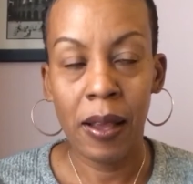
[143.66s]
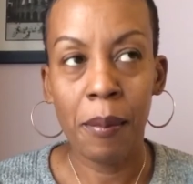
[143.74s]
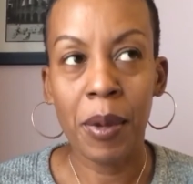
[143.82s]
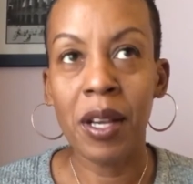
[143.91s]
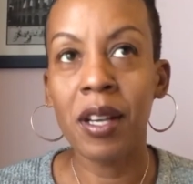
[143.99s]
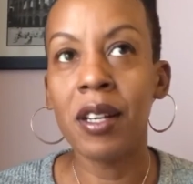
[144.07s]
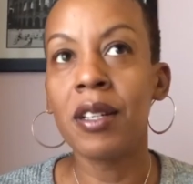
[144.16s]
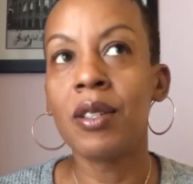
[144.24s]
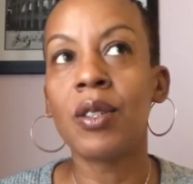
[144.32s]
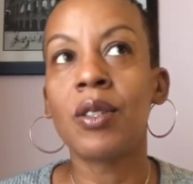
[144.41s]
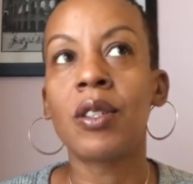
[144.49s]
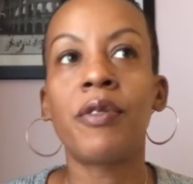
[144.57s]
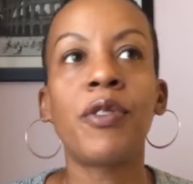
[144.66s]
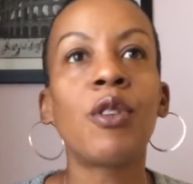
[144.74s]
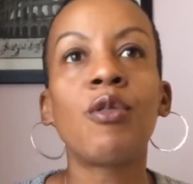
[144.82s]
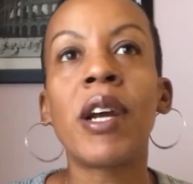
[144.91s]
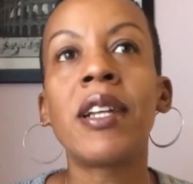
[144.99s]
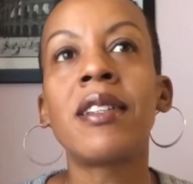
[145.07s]
Because if
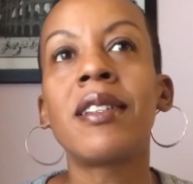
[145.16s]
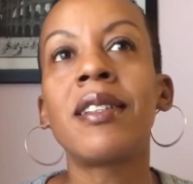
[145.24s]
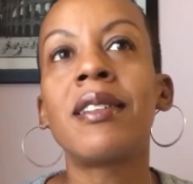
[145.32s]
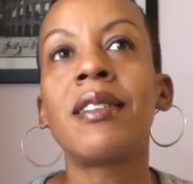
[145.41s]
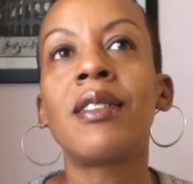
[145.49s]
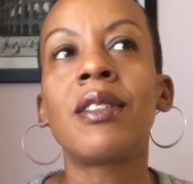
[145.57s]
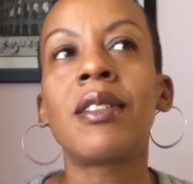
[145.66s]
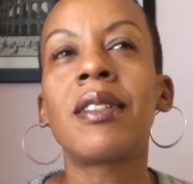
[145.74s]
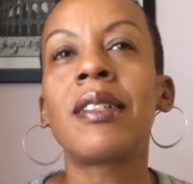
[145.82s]
you're renting,